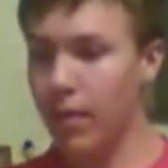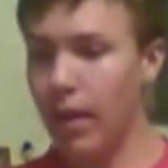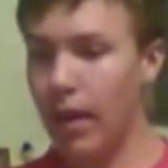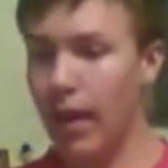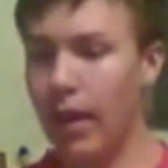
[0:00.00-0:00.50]

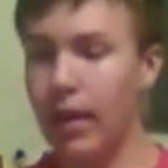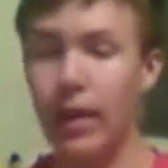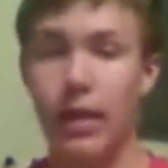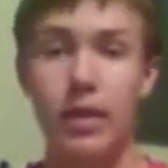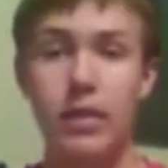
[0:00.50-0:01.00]

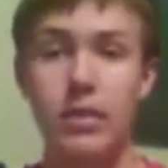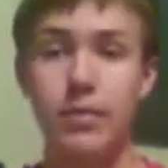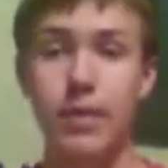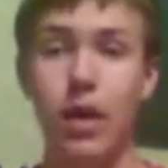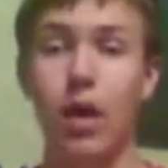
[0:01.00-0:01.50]
it needs to
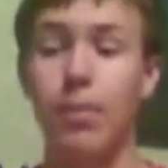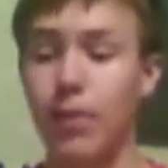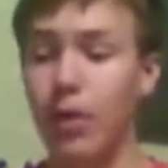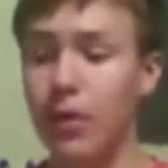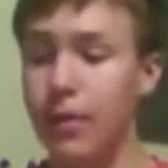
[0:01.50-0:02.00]
be
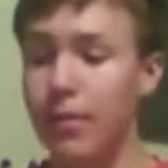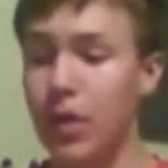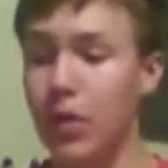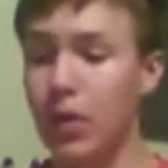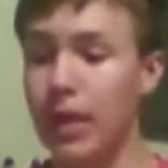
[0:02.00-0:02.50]
uploaded
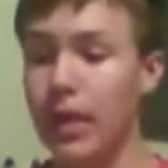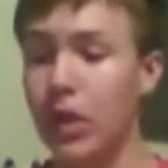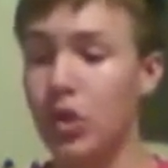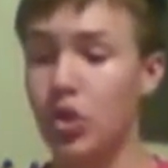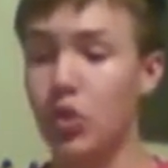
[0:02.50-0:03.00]
between
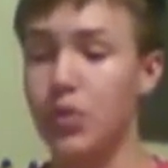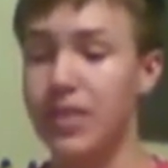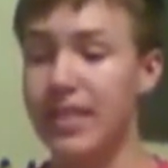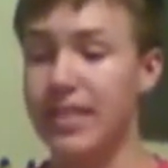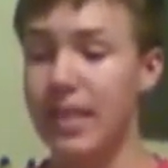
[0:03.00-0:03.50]
June
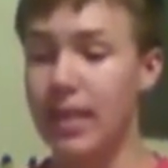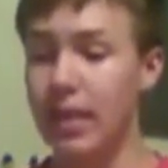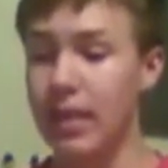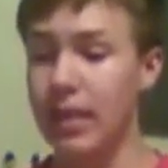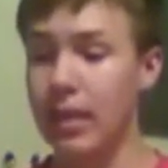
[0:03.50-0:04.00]

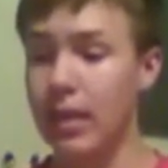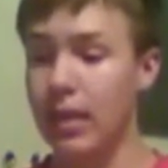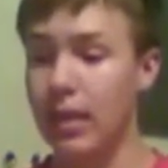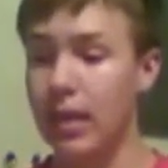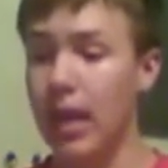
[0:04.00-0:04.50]
16th
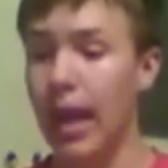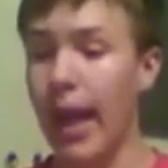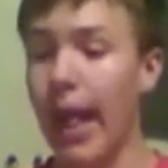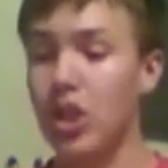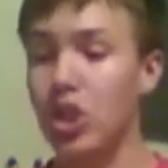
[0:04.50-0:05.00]

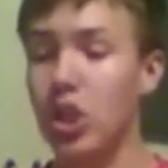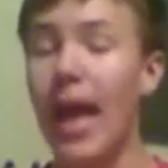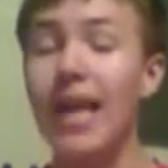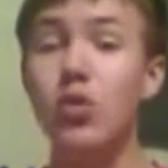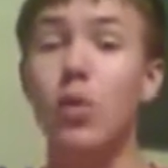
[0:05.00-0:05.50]
and
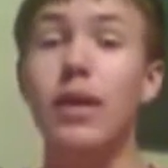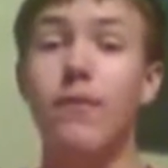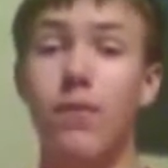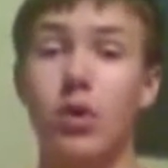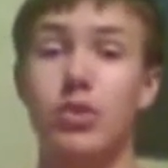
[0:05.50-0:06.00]
July
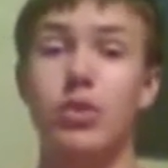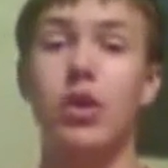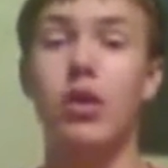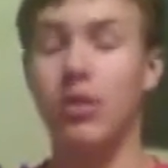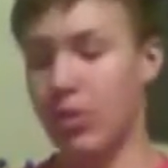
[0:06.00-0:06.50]
21st.
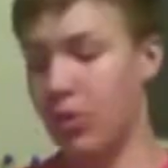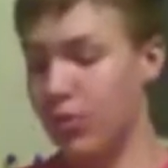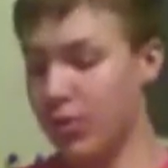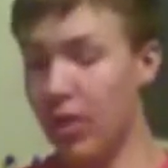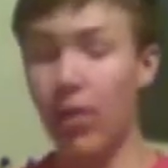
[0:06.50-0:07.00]
So you
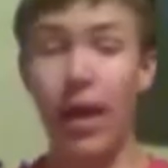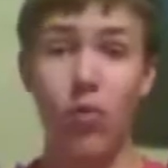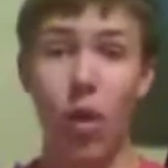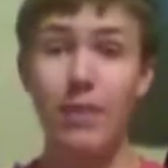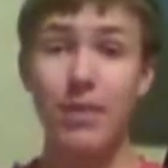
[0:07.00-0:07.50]
still have
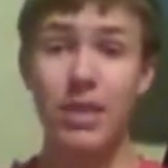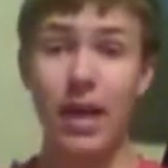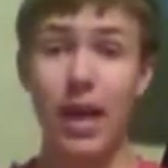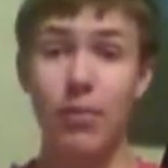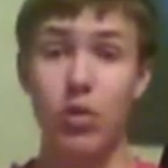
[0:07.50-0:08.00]
quite a bit of
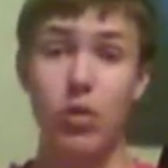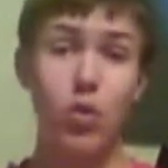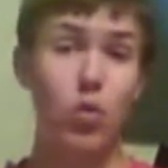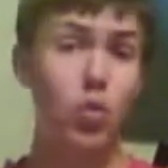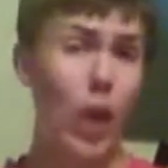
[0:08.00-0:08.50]
time.
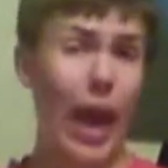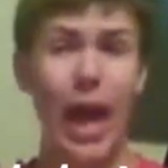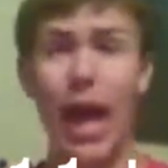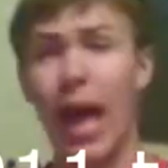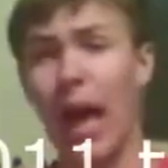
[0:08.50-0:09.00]
You
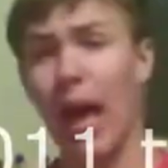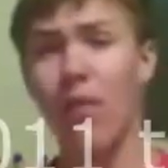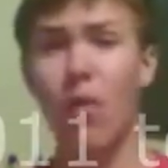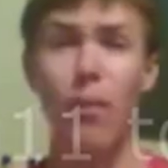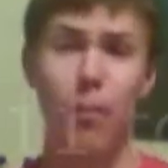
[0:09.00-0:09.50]

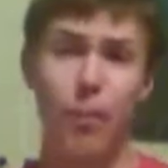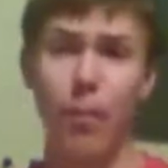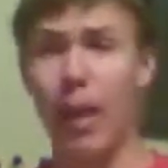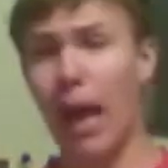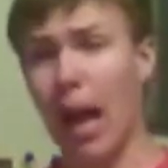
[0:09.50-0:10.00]
have
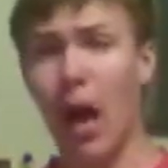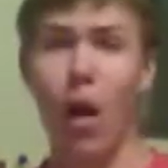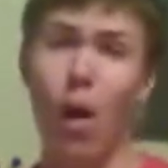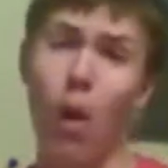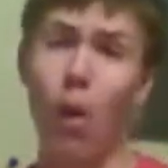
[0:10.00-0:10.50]

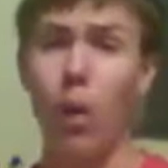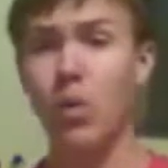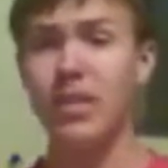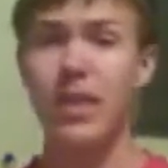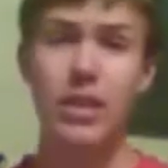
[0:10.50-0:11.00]
about
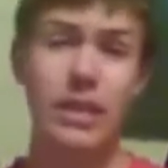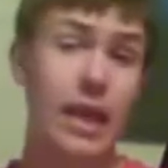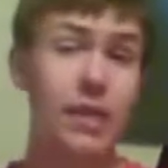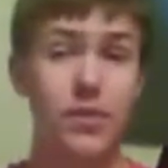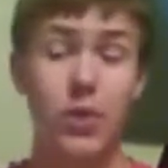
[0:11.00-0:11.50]
17
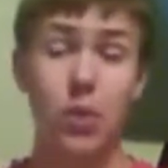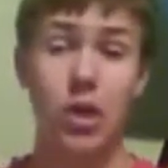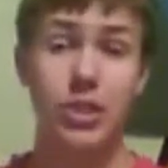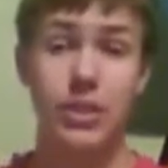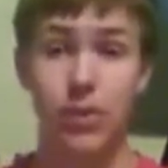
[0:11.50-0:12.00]
days if you're
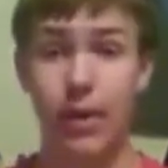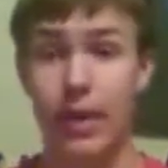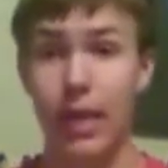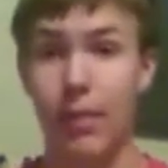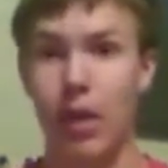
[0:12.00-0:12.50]
watching this right when it
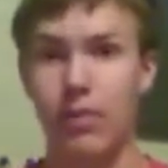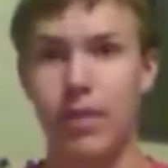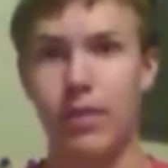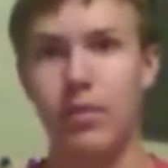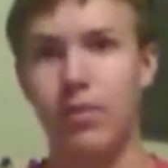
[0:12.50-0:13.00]
came out,
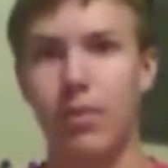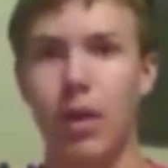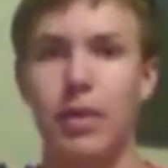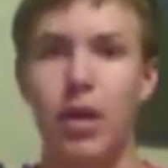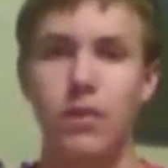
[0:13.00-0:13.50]
but you
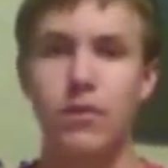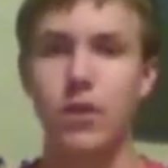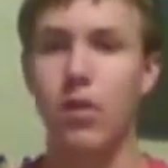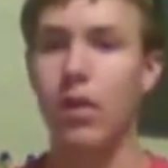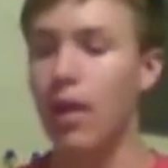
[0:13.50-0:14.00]
probably aren't. So